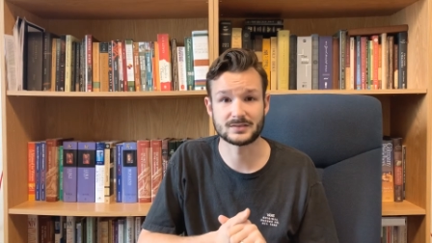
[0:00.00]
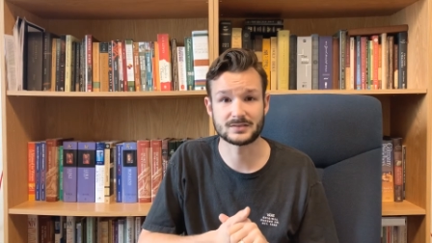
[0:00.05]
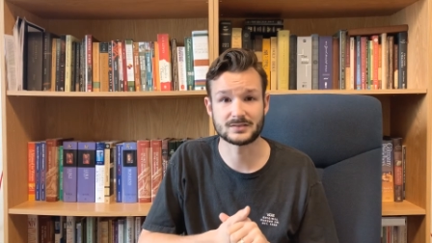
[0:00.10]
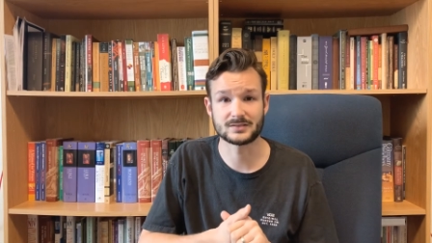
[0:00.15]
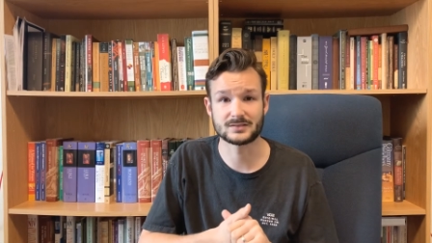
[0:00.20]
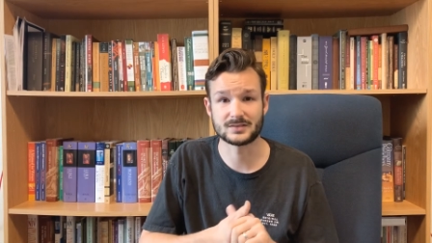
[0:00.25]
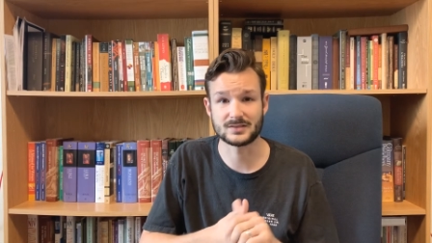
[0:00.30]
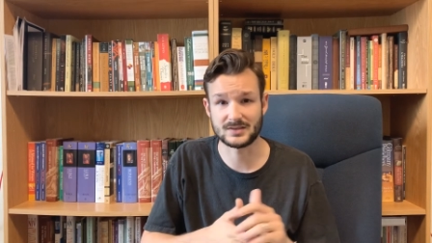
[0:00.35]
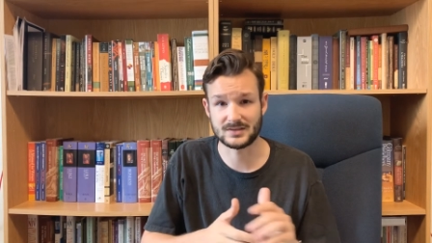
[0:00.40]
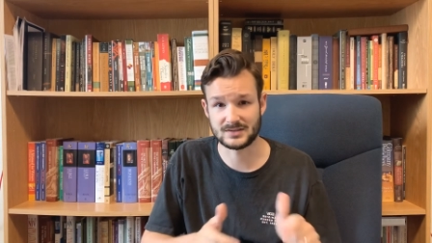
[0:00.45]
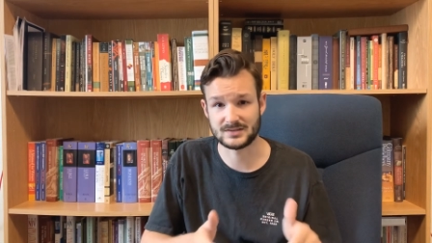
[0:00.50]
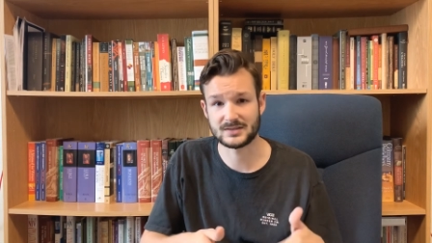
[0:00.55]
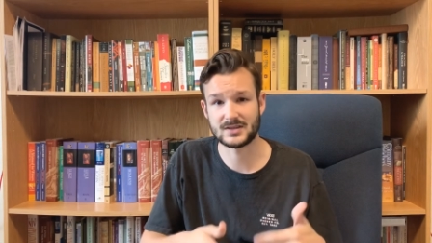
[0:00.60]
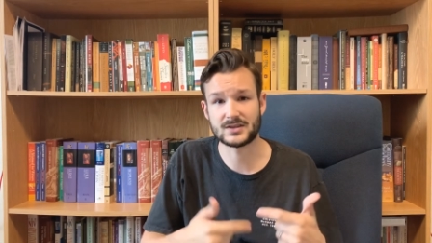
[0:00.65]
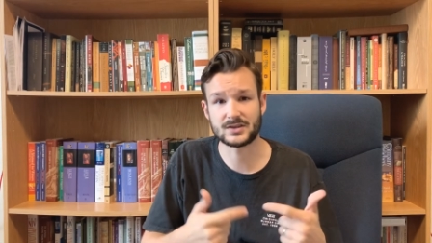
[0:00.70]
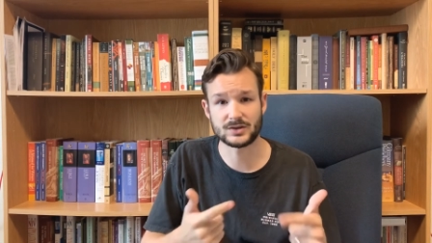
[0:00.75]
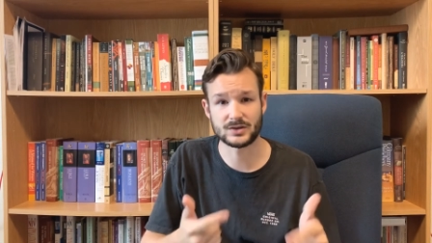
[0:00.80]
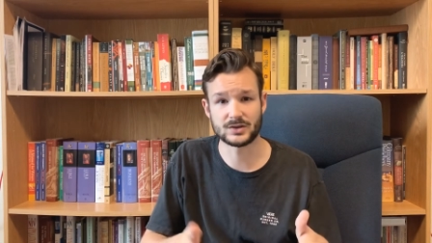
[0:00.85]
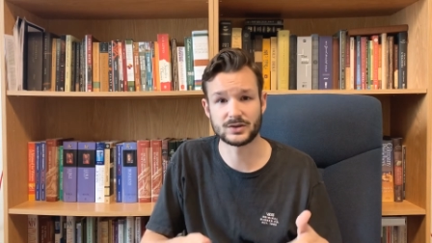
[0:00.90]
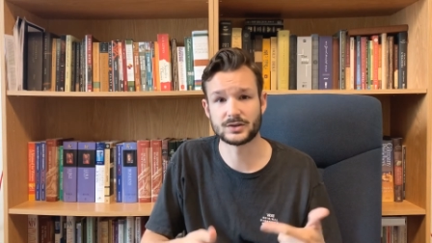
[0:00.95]
to
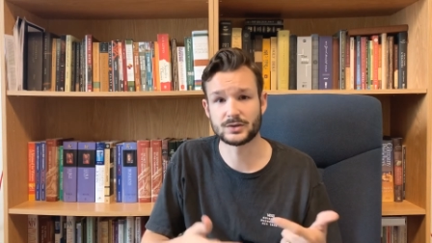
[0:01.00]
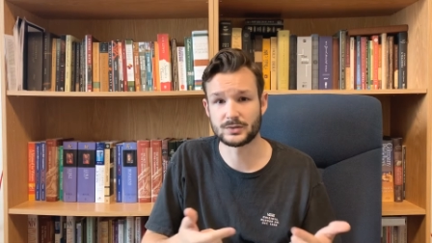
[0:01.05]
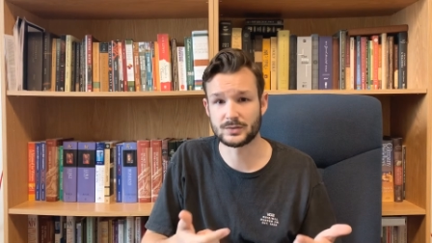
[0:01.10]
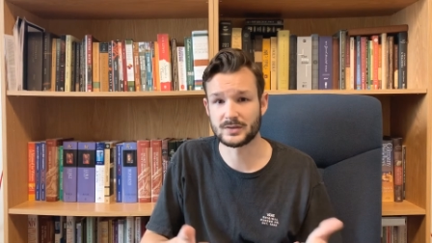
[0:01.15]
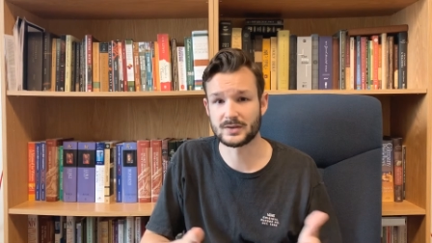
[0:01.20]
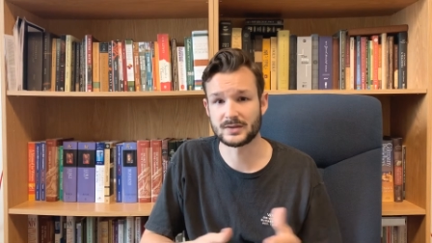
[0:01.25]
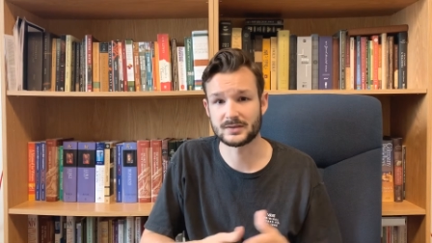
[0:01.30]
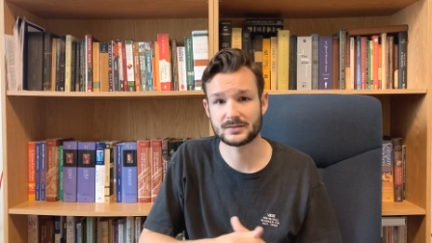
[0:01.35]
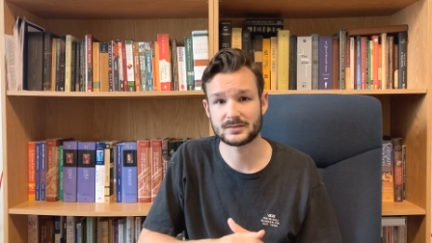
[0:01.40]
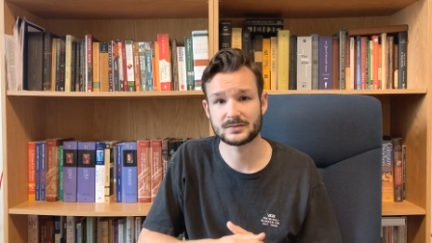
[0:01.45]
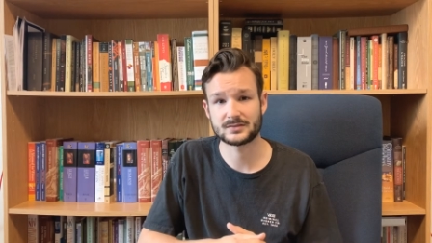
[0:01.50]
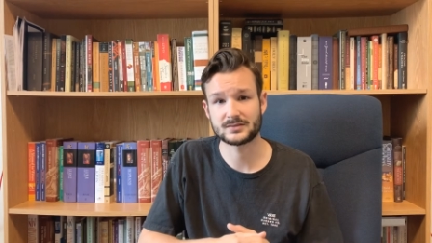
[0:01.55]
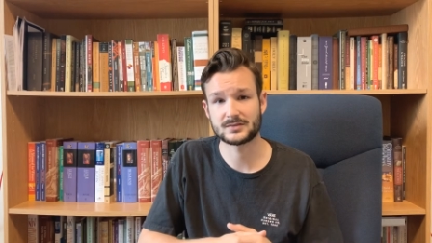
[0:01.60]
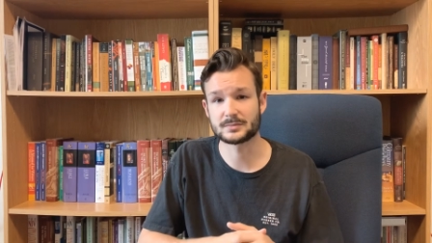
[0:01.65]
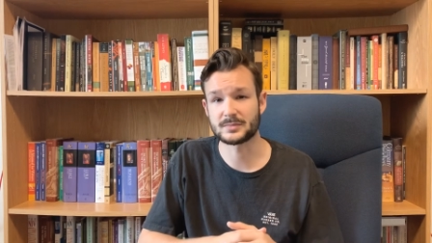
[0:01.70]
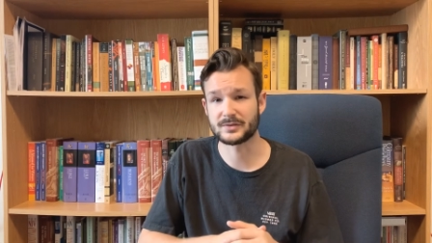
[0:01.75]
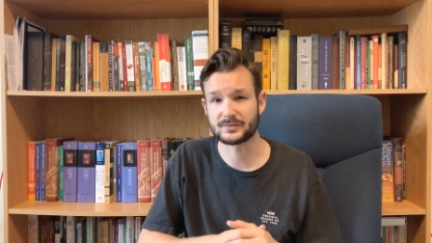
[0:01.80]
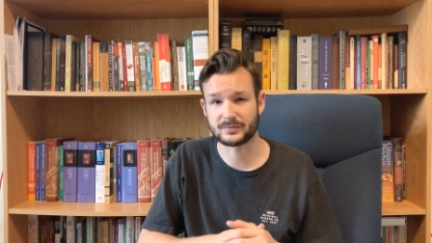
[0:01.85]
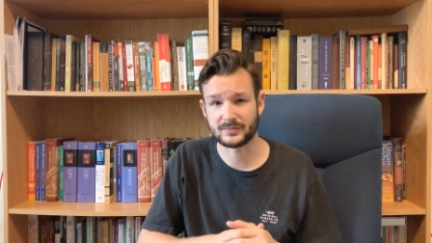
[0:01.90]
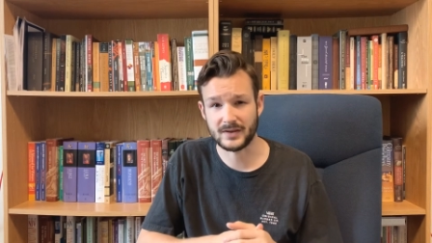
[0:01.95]
continue to do this, to
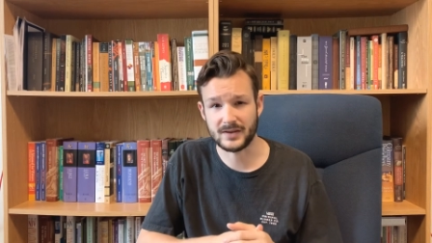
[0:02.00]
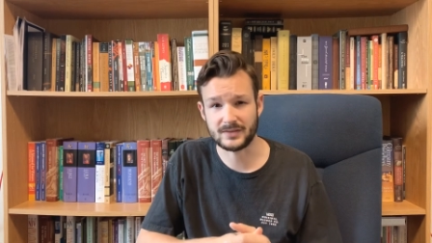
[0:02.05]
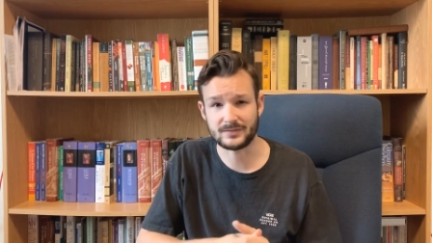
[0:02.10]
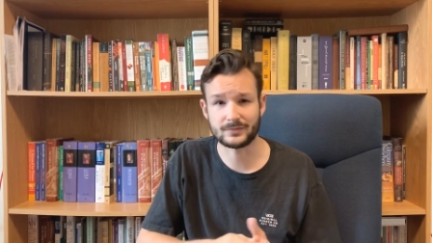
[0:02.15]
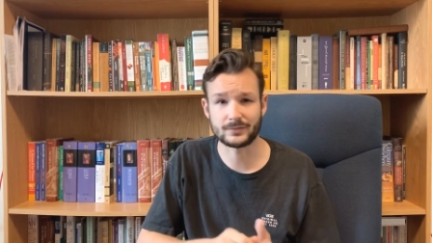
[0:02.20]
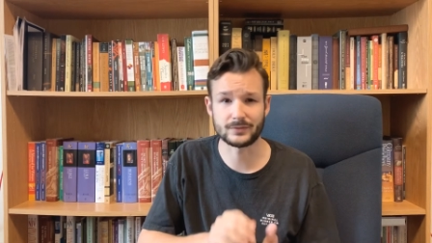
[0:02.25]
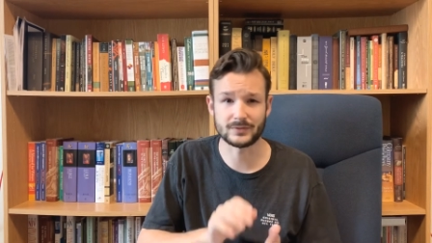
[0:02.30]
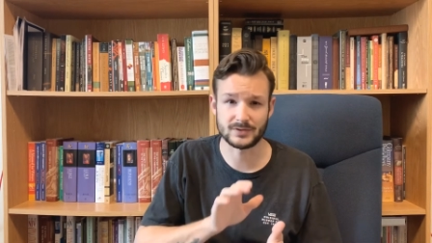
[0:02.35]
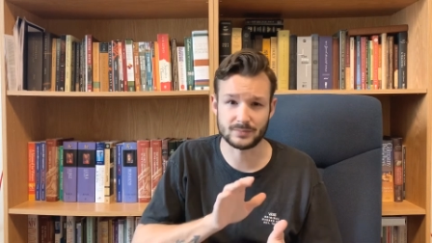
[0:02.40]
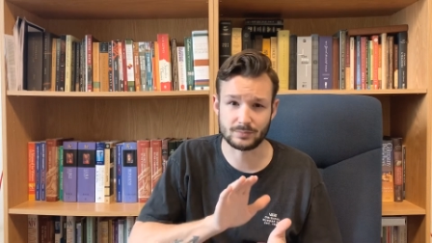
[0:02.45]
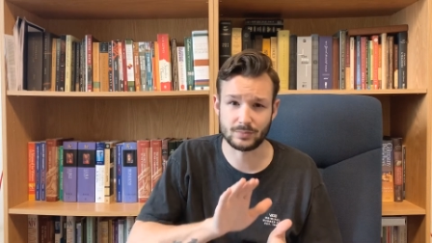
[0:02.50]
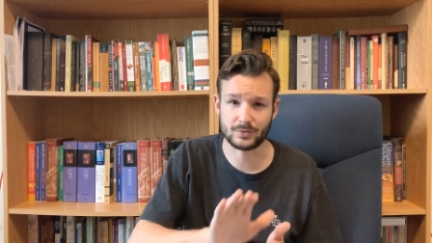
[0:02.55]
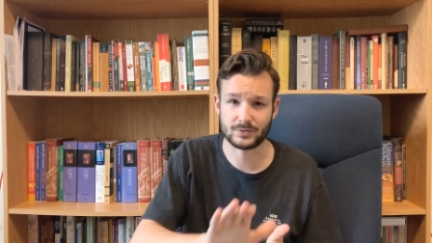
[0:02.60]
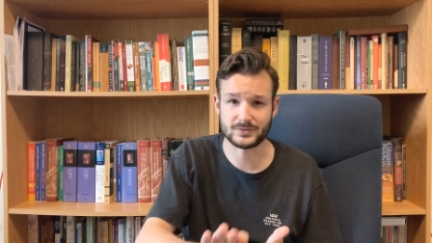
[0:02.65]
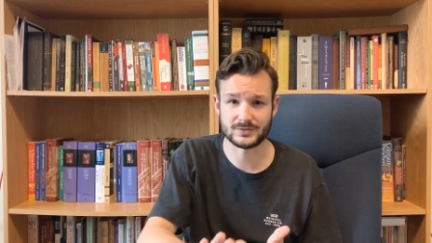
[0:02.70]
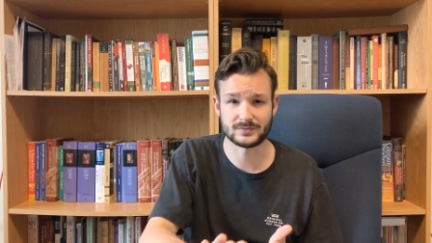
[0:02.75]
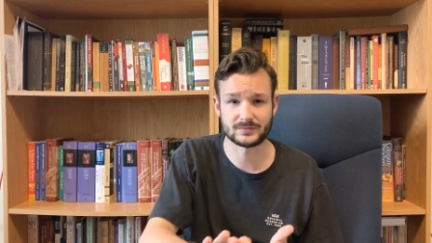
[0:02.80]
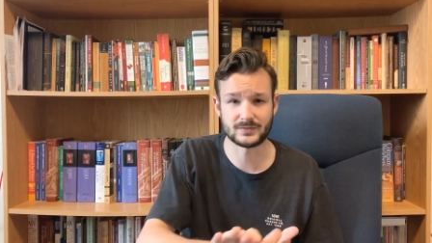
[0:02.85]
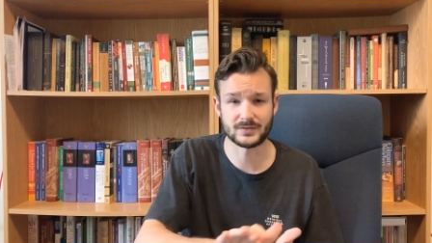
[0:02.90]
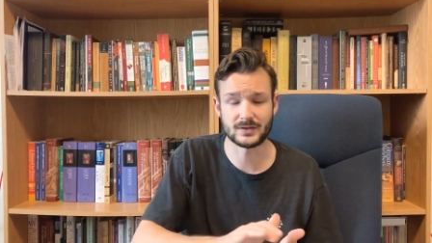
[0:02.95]
be faithful and to
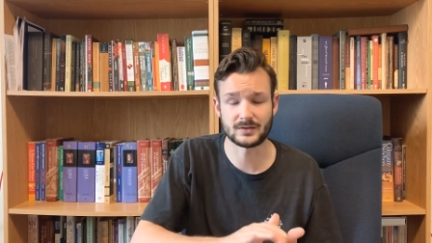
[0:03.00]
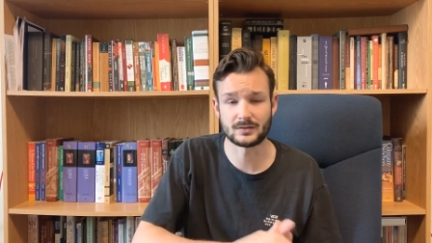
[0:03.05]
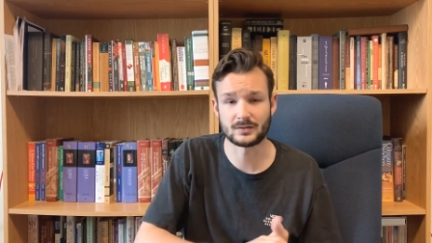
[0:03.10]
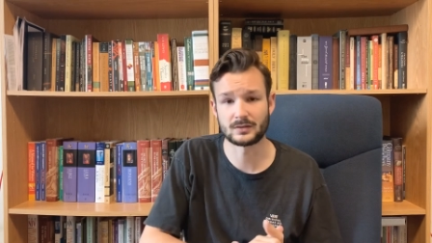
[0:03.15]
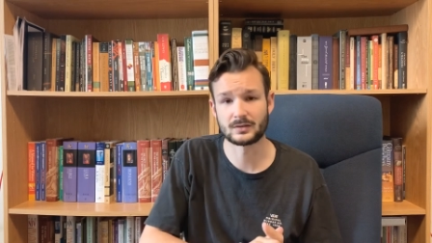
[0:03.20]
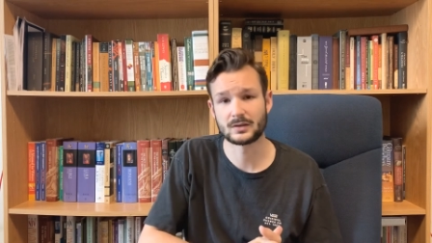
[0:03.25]
persevere.